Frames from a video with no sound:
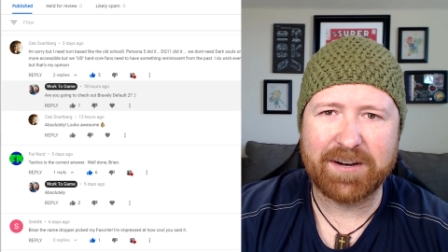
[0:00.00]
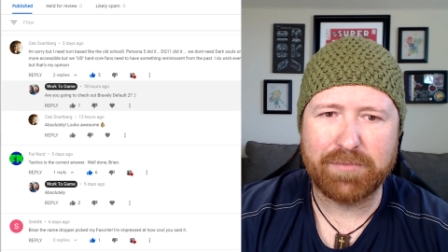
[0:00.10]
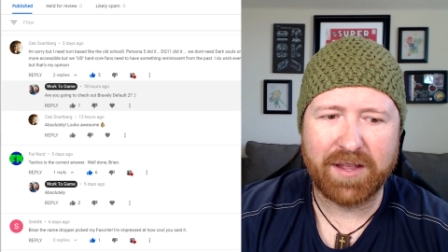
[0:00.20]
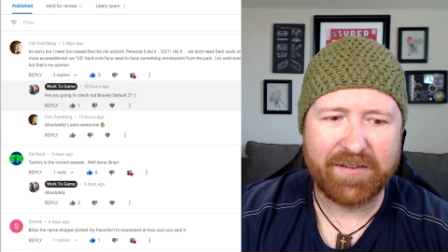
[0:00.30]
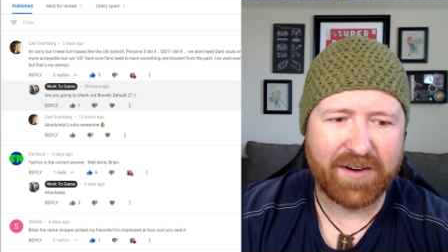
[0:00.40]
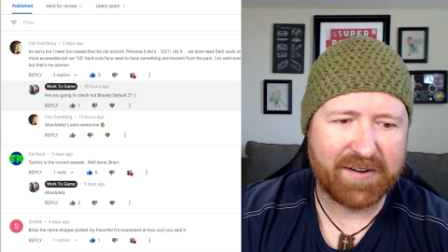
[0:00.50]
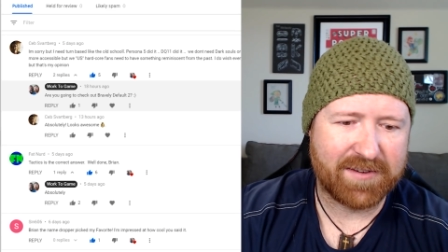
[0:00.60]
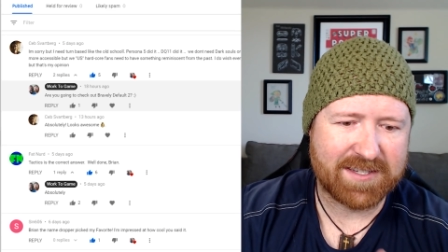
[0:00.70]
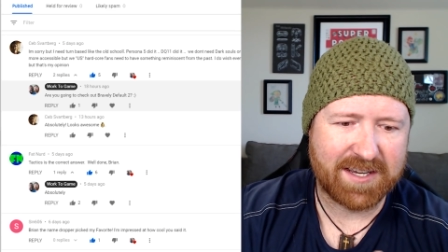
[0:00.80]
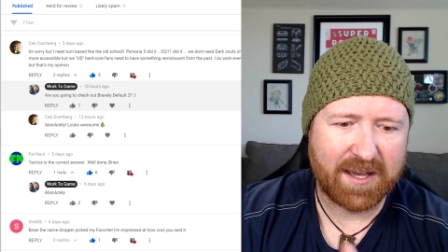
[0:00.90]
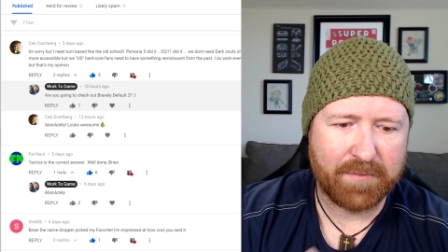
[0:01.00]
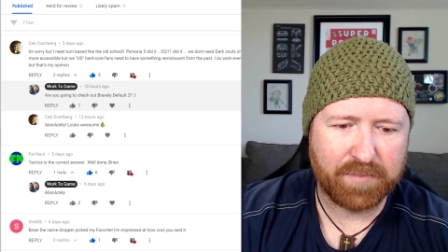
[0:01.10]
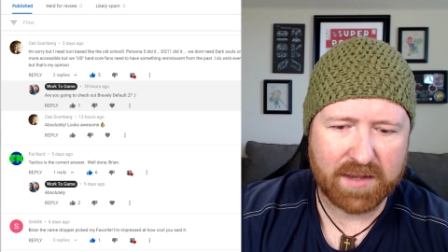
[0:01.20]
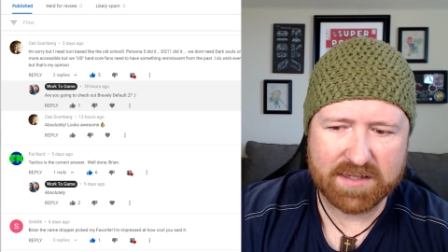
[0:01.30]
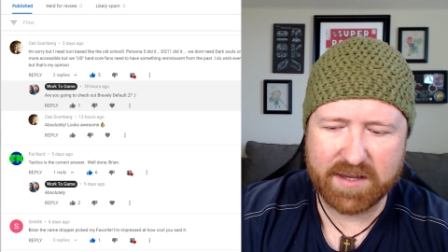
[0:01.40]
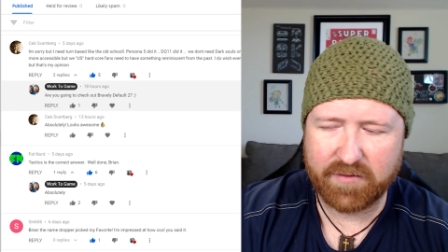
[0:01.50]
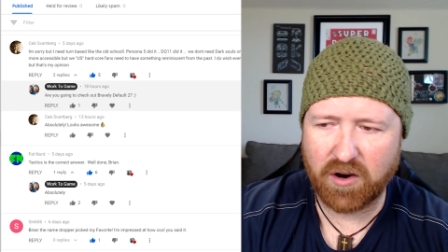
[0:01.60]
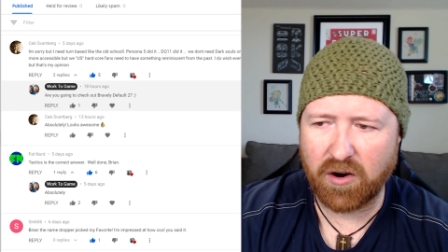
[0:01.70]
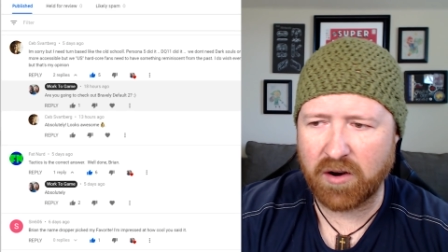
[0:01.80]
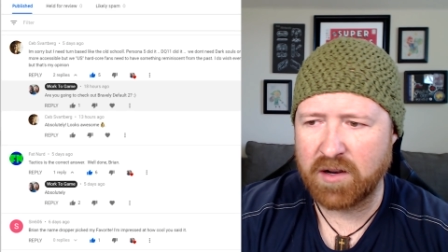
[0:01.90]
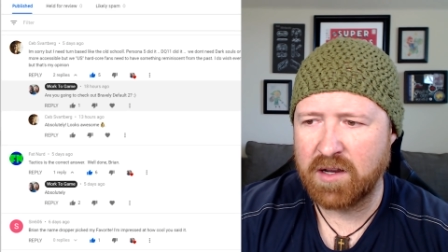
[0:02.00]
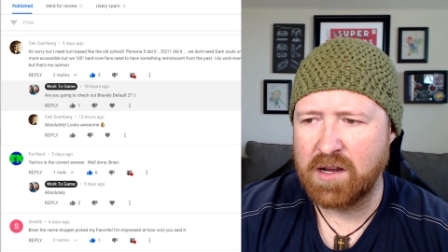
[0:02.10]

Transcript: and play Final Fantasy um, 7R.